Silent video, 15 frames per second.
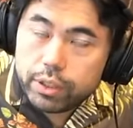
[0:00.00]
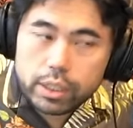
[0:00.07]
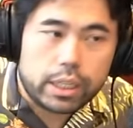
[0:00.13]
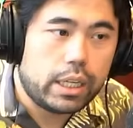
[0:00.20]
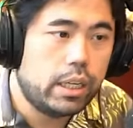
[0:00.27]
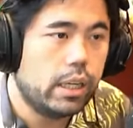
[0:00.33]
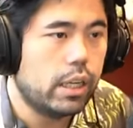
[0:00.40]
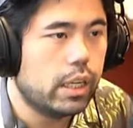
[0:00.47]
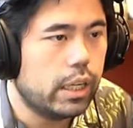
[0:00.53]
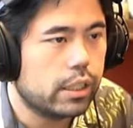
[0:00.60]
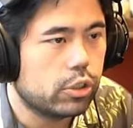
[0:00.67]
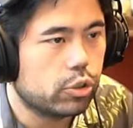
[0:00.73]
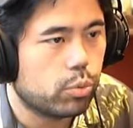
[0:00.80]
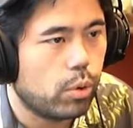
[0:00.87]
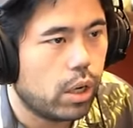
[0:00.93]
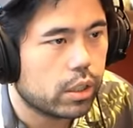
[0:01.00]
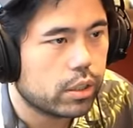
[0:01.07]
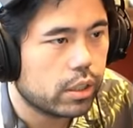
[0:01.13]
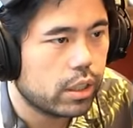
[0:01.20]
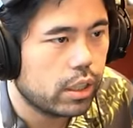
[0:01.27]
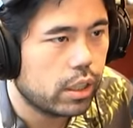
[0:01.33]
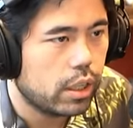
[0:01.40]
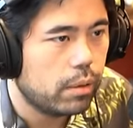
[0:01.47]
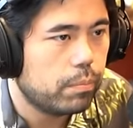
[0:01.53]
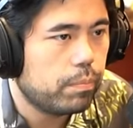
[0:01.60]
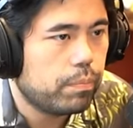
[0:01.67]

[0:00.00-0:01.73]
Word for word: Yeah, yeah. I can just walk the king up.